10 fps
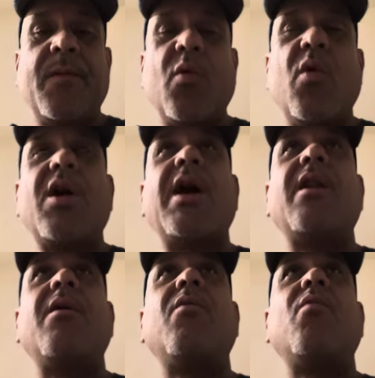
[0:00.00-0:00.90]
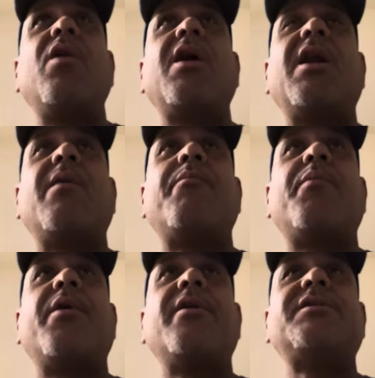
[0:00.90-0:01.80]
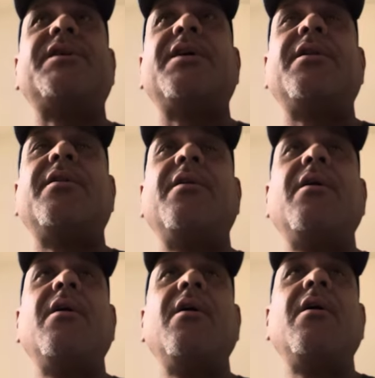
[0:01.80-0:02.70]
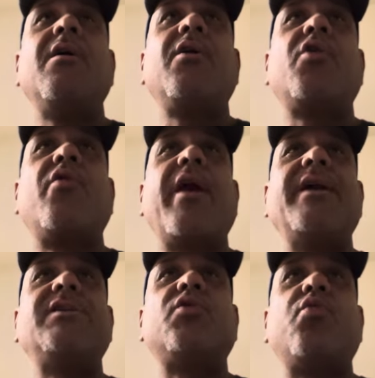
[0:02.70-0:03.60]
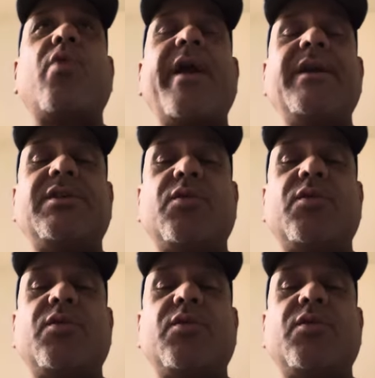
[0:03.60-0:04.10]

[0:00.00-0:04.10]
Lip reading: What kind of person creates race